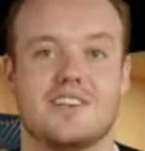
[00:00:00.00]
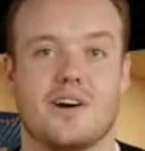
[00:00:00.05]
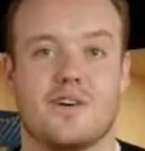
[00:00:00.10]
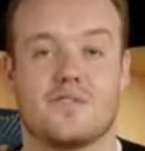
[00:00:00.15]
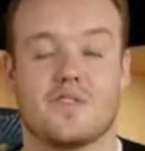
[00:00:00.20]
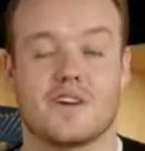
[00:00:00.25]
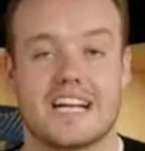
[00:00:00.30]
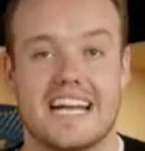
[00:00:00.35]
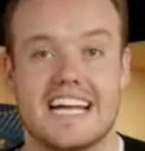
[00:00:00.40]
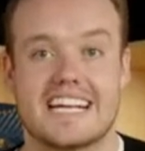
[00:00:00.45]

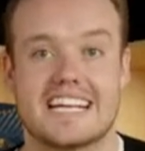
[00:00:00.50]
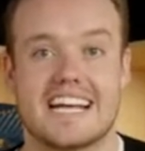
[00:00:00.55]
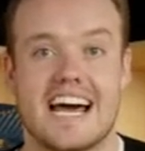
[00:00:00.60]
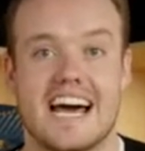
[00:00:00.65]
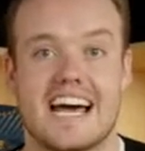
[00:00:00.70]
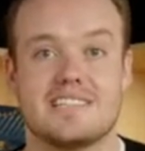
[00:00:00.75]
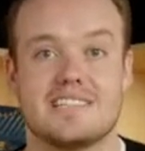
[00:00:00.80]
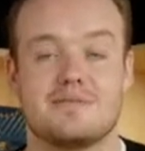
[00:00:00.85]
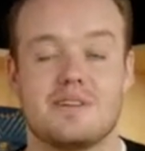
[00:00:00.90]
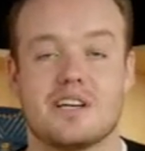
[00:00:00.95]
don't forget,
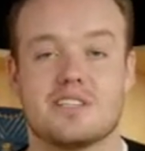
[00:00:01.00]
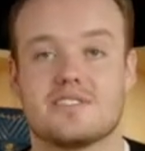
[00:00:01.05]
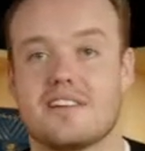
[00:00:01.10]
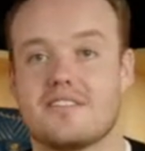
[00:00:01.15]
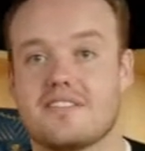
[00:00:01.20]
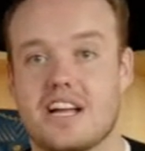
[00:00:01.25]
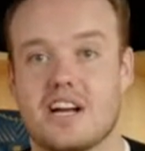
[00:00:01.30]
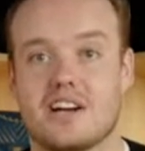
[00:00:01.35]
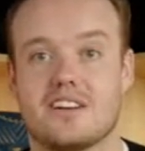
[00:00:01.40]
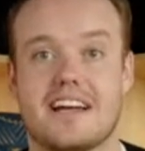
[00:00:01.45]
guys, we
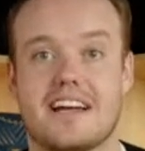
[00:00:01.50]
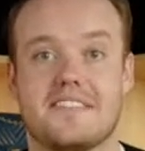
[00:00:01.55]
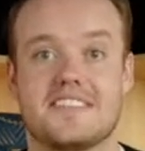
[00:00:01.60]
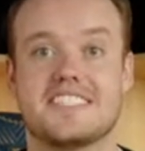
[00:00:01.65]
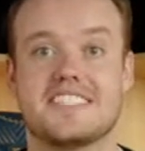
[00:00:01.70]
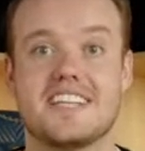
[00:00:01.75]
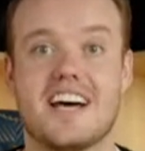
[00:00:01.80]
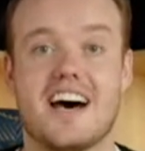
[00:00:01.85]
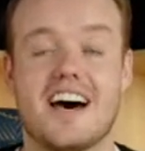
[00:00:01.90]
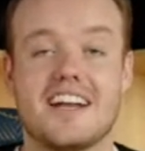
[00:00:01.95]
also have Caroline
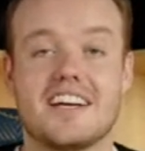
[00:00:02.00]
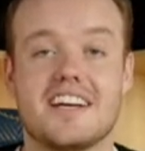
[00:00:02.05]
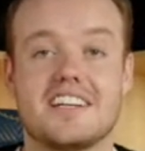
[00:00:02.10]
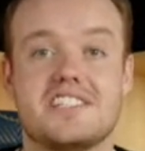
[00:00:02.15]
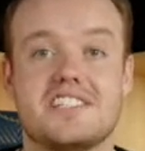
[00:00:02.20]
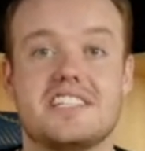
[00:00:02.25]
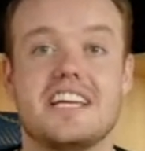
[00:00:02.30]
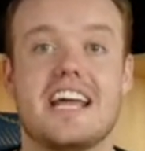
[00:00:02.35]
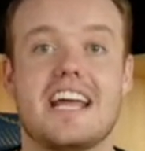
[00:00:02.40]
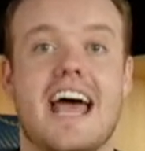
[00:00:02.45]

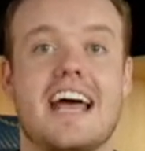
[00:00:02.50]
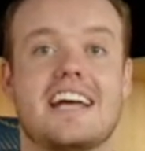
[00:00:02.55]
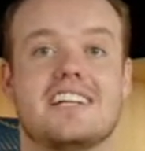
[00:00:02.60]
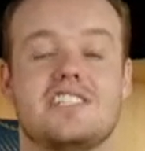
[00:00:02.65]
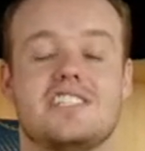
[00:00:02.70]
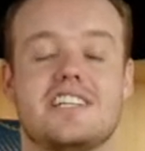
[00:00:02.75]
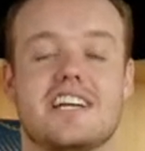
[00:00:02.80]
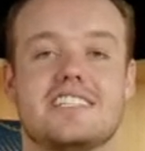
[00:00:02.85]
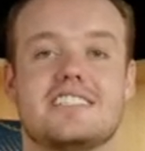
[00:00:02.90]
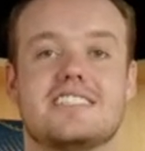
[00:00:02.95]
Vazana. She
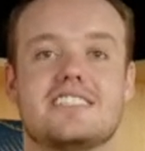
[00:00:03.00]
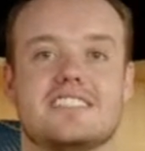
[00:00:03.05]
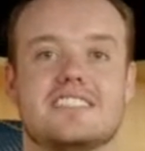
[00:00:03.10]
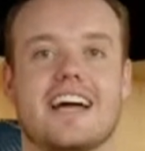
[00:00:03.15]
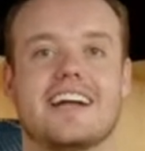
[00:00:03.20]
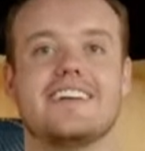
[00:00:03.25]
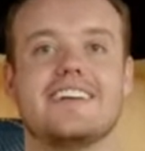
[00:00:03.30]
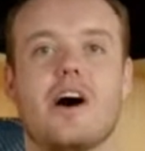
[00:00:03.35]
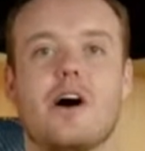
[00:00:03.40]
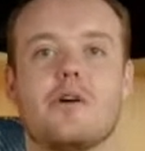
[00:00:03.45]
has just
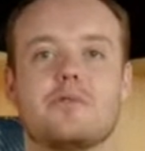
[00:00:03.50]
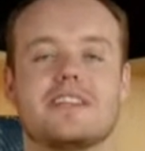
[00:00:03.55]
signed